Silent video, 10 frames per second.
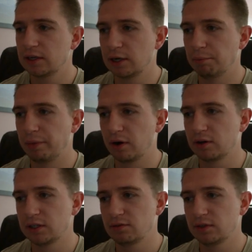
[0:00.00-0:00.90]

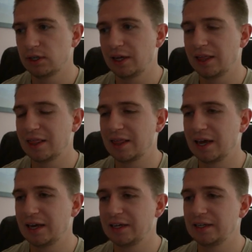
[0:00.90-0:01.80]
comparatively
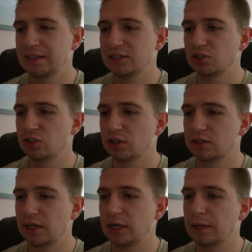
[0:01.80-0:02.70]
that is
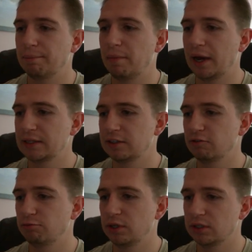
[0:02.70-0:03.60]
just a
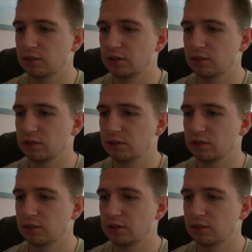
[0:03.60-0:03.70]
massive beast.